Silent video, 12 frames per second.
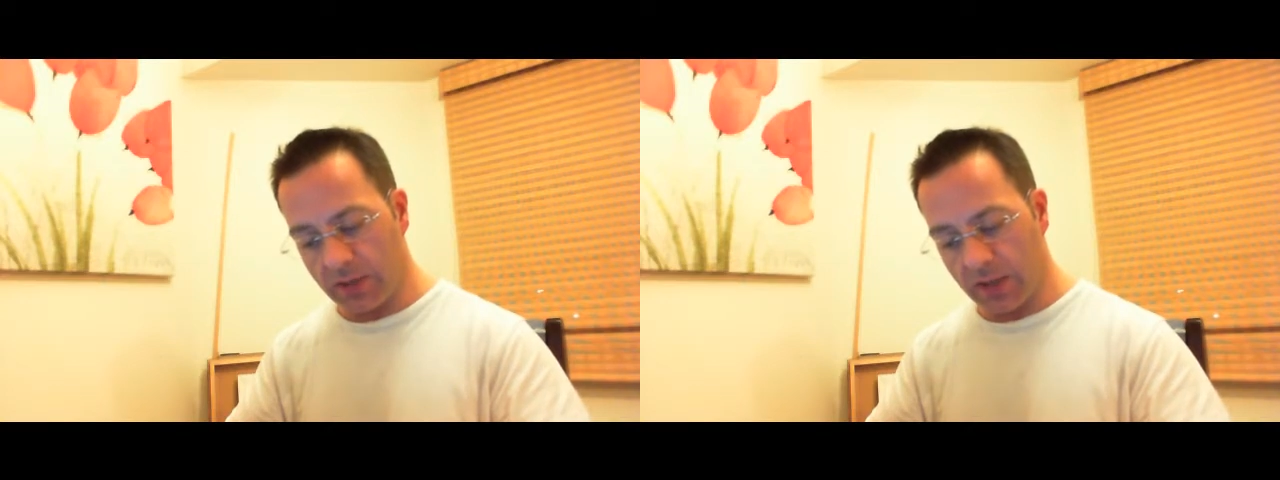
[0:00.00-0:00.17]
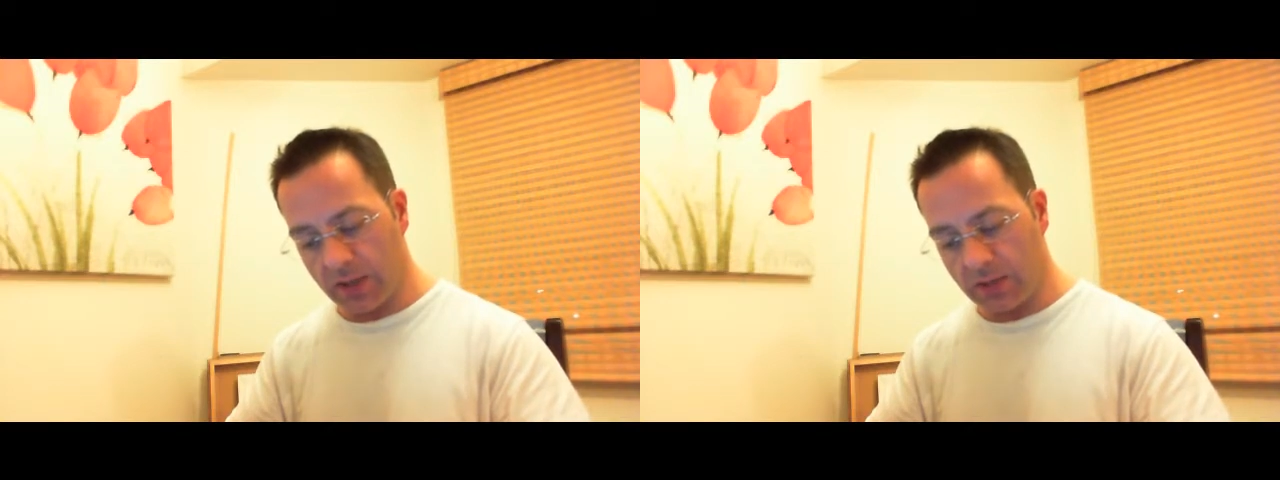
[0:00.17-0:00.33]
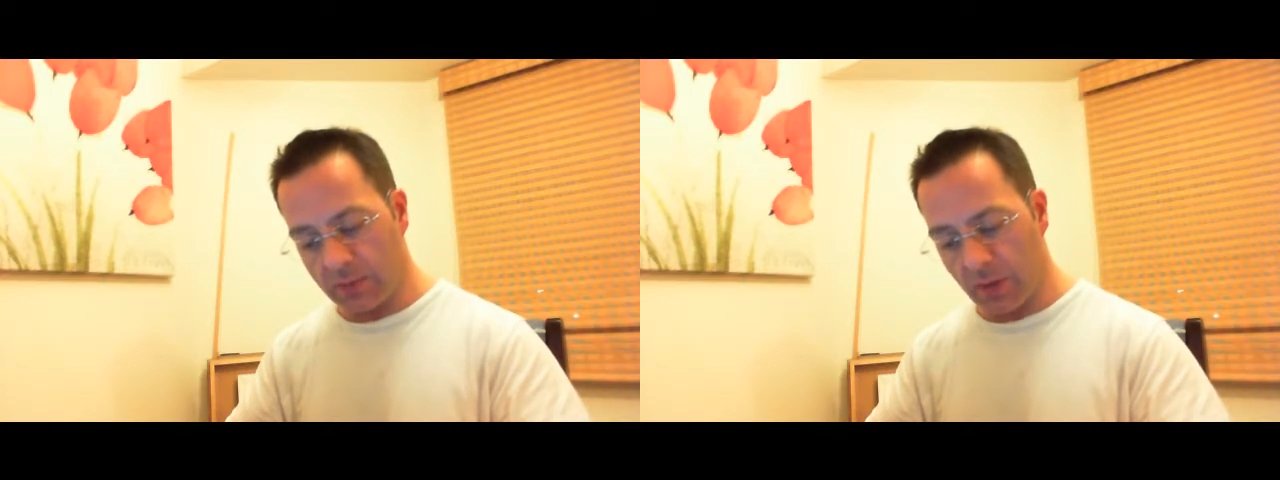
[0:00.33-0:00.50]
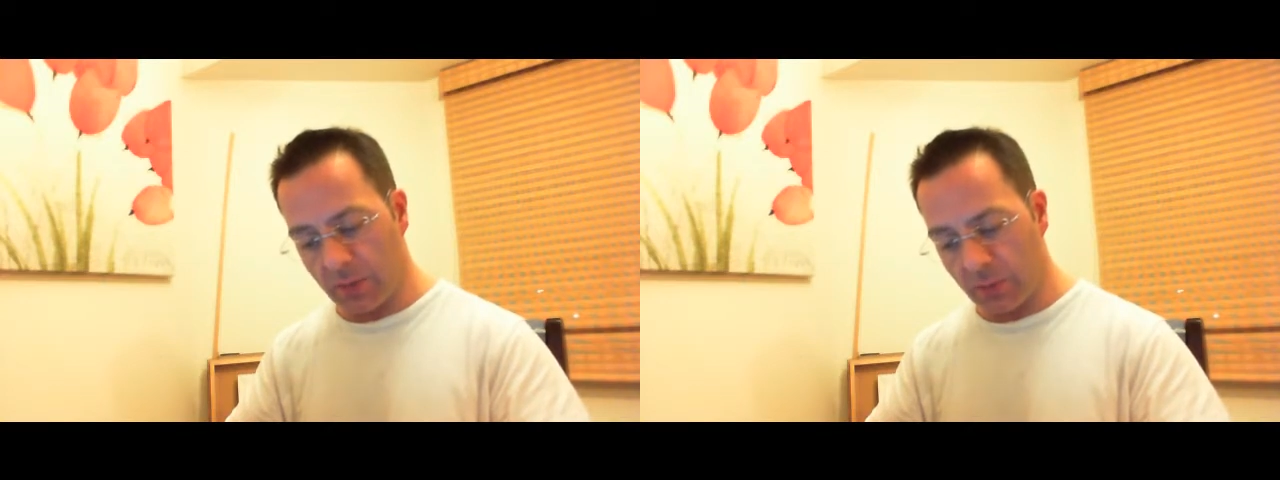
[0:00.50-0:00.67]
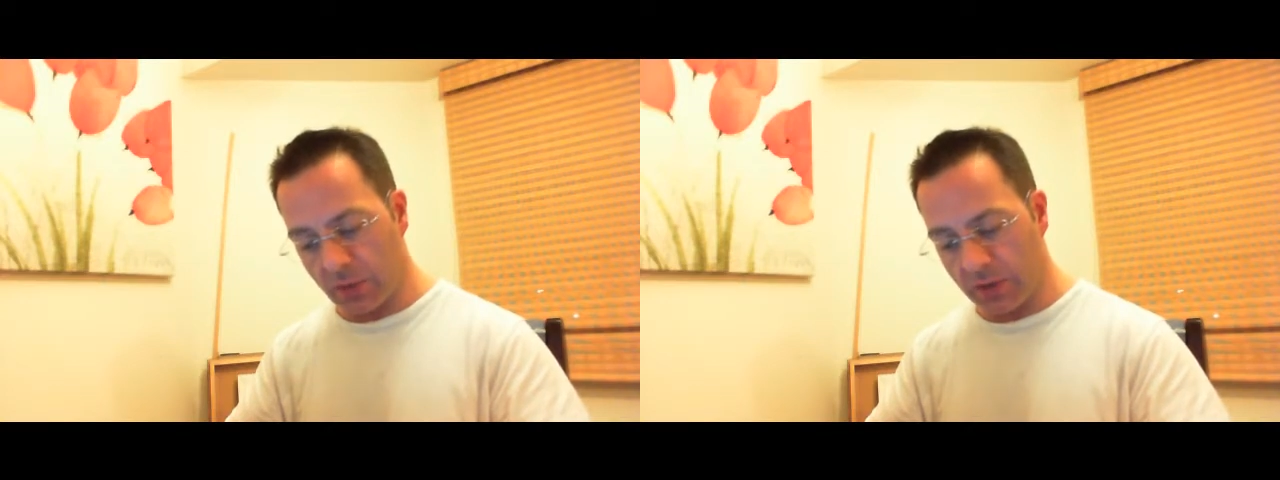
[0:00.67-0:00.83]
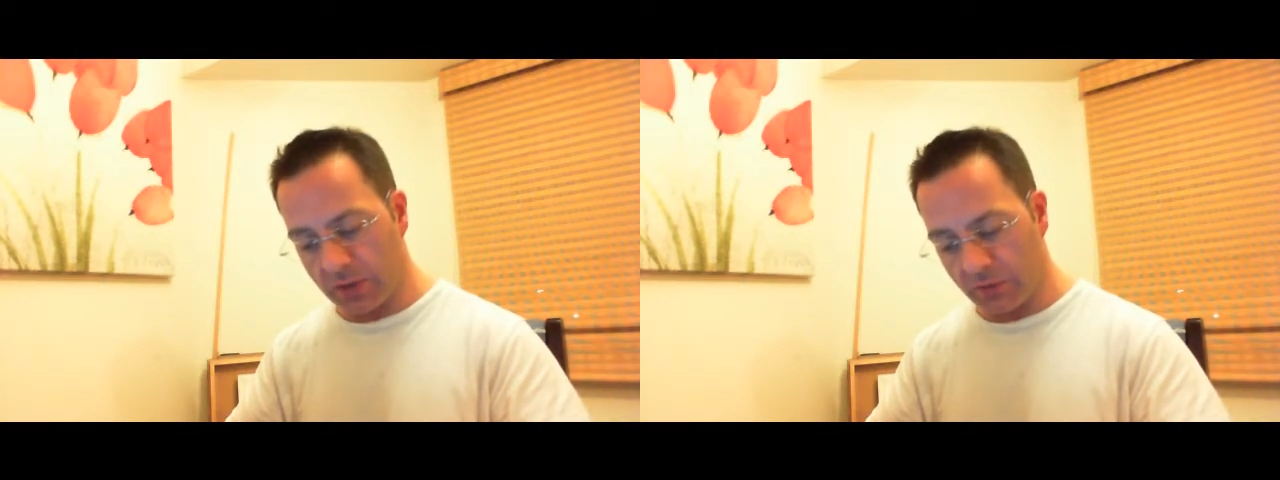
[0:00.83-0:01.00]
days and met
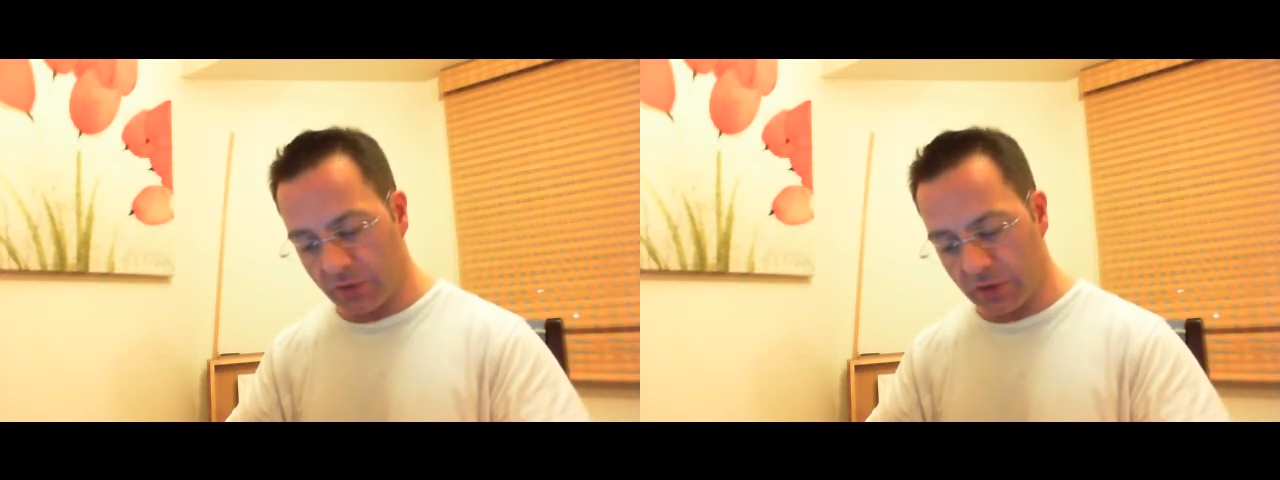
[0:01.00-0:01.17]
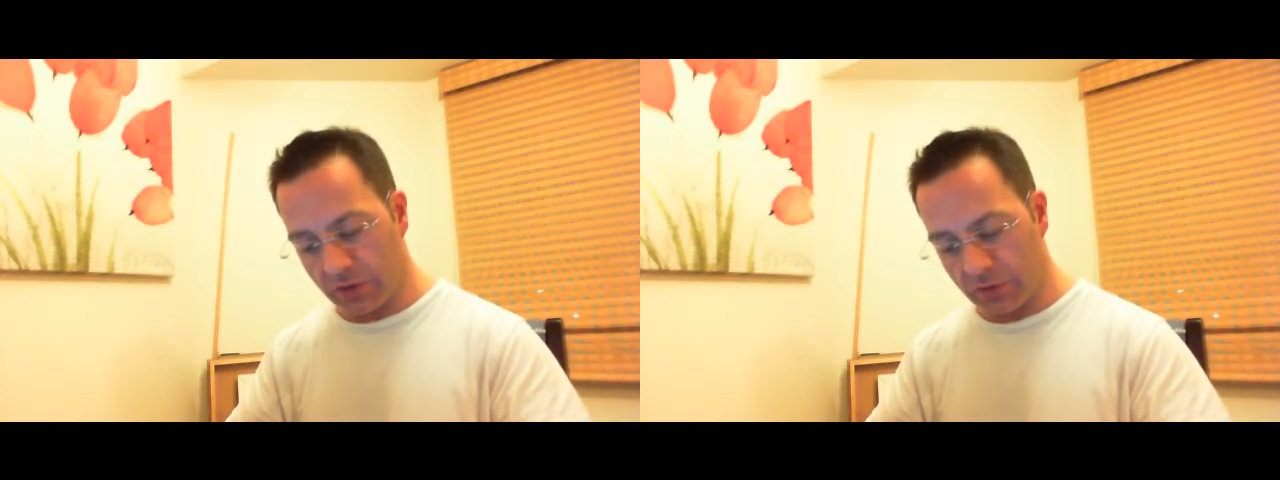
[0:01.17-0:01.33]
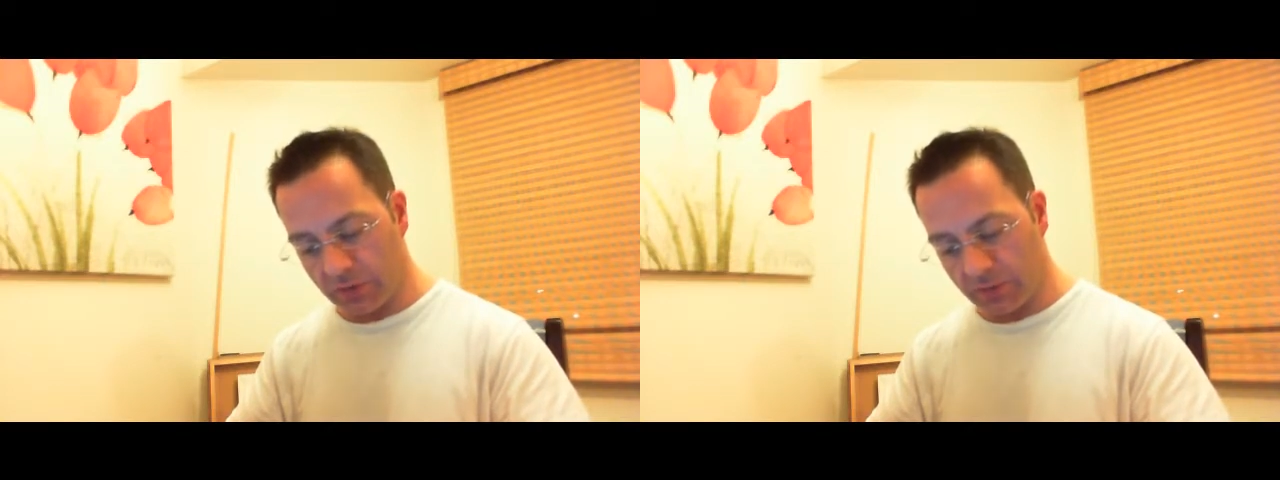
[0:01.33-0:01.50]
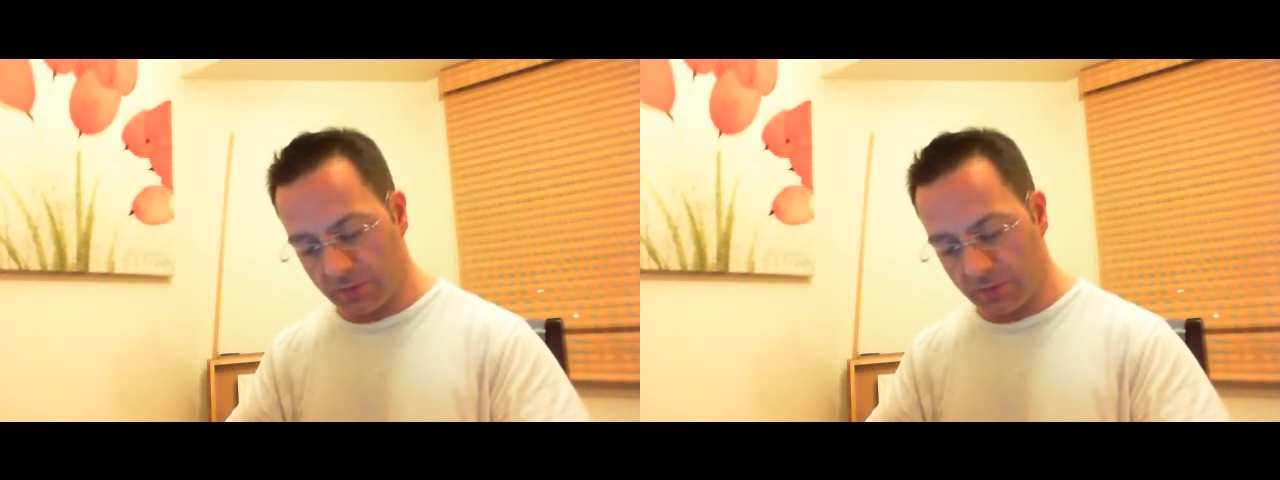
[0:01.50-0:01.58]
British officials.